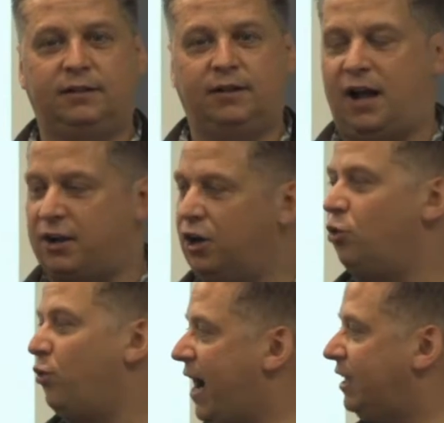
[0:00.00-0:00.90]
I call it
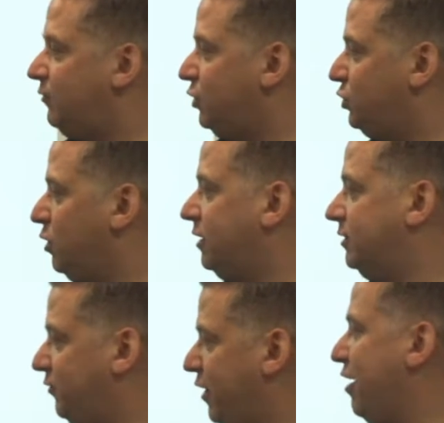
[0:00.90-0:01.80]
RAS for short because it's
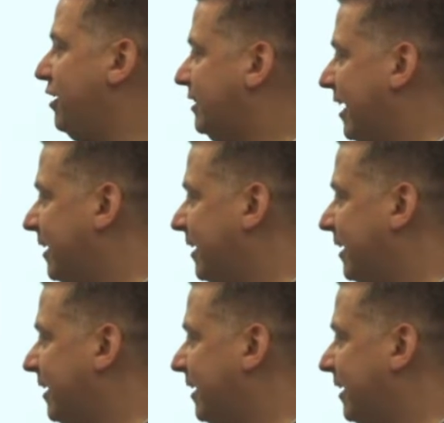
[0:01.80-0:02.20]
very hard to say.